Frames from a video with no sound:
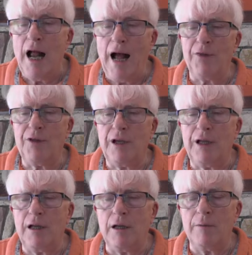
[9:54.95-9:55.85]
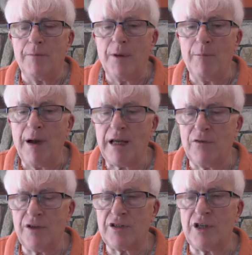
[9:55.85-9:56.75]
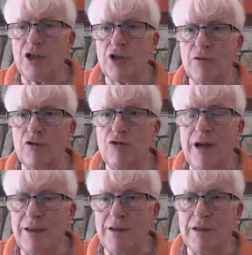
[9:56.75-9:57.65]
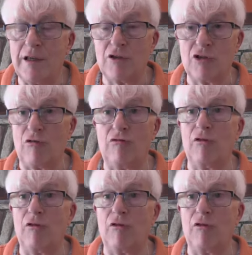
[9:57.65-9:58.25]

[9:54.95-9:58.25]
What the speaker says: And the manifestation of transits